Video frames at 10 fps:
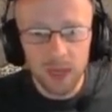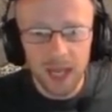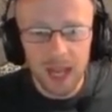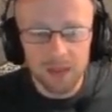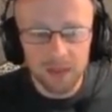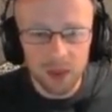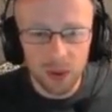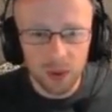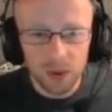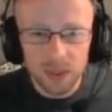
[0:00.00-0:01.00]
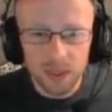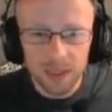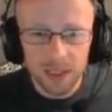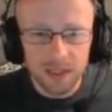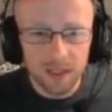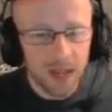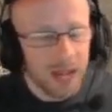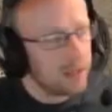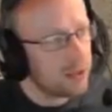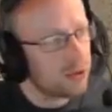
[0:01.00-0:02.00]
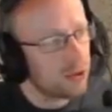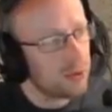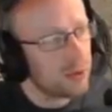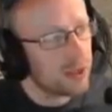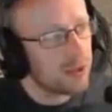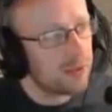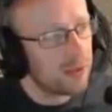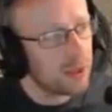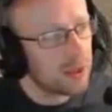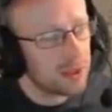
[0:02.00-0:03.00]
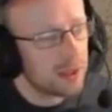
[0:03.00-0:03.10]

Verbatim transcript: we have of course these lighter troops to the front.